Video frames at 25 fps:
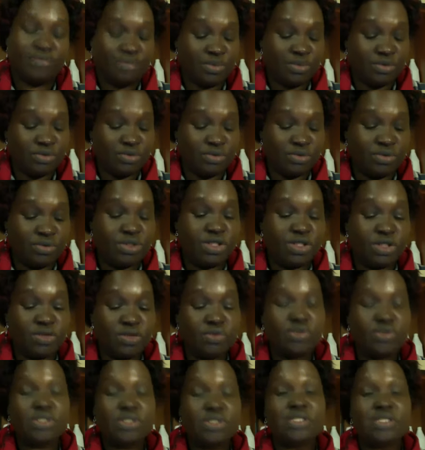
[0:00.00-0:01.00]

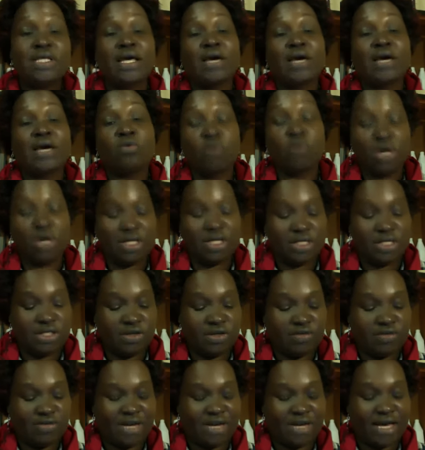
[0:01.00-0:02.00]
reduce the
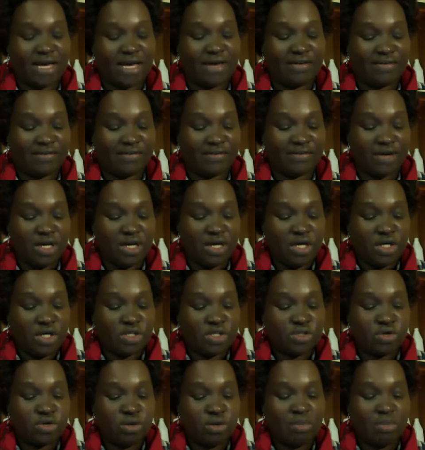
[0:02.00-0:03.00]
quality of life.
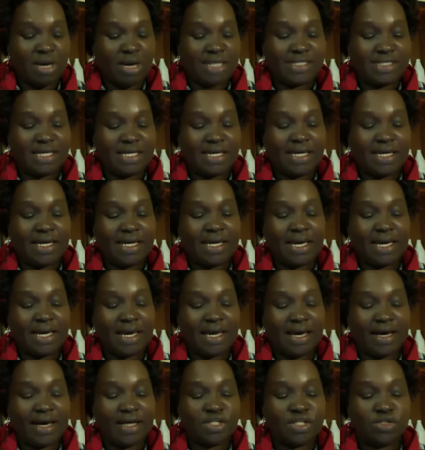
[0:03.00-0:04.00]
So by taking
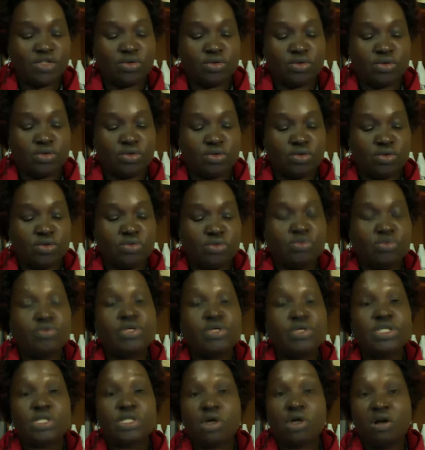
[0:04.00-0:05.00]
care to
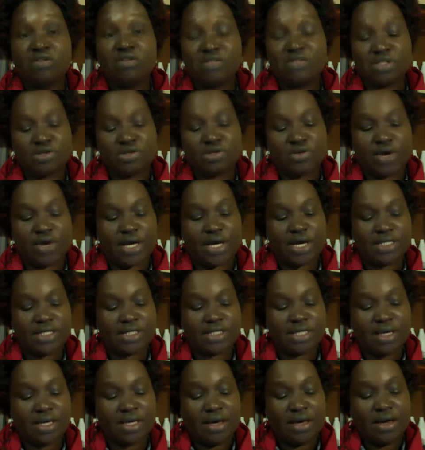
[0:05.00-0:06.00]
resolve
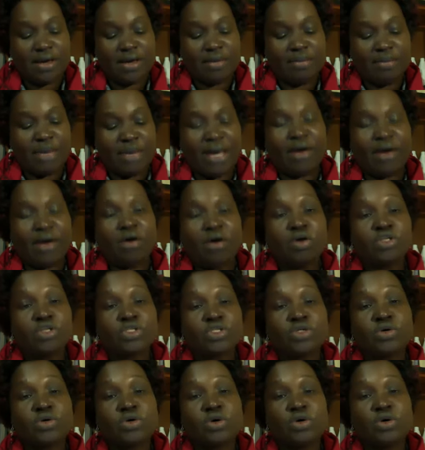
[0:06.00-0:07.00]
stress, by
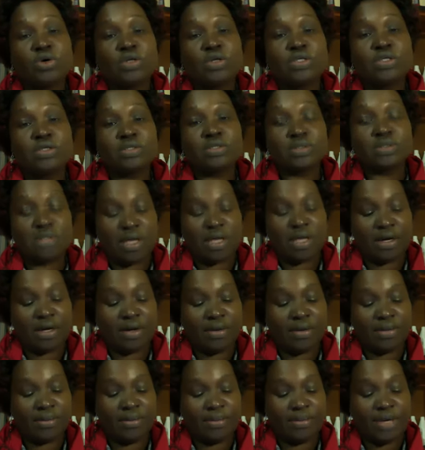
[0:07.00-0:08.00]
also
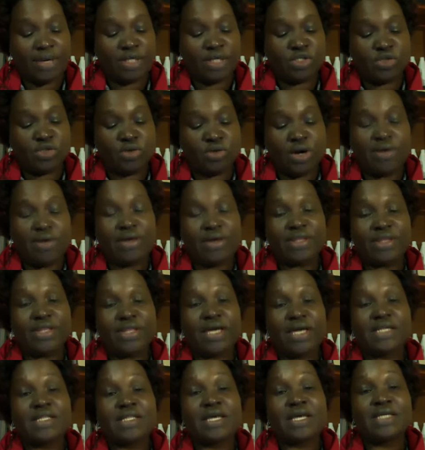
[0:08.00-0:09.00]
ensuring
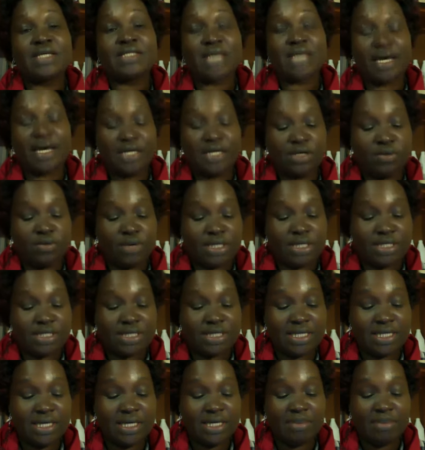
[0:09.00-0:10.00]
that there is adequate
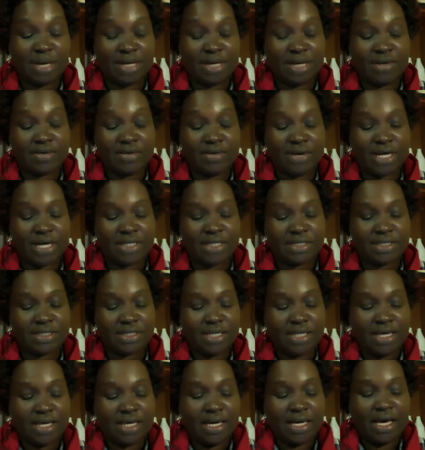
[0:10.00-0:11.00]
sleep and
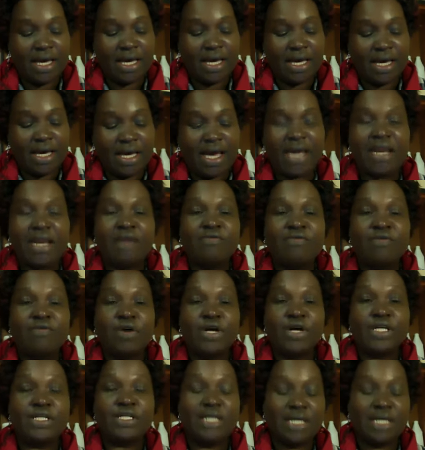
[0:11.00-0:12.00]
rest, and
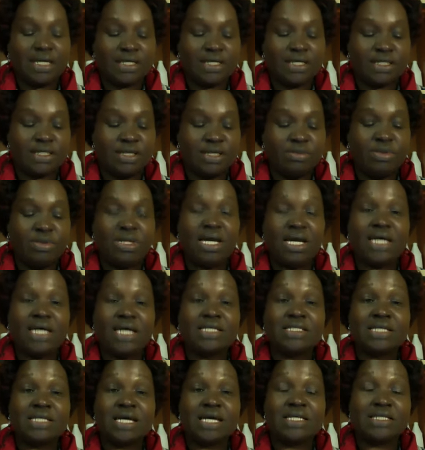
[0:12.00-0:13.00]
avoiding
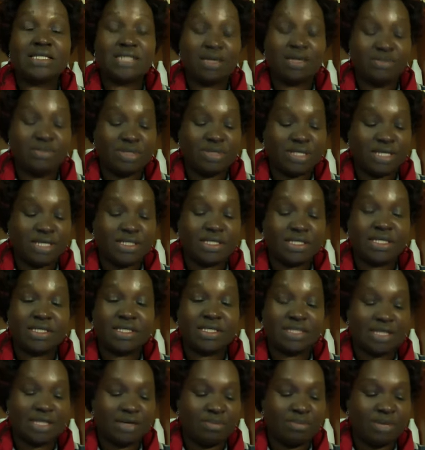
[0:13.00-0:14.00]
stimulants and
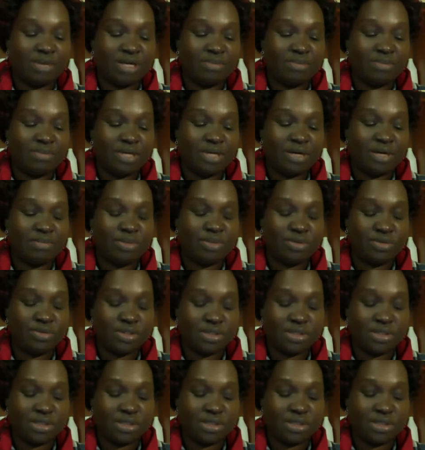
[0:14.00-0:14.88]
substances that might be abused,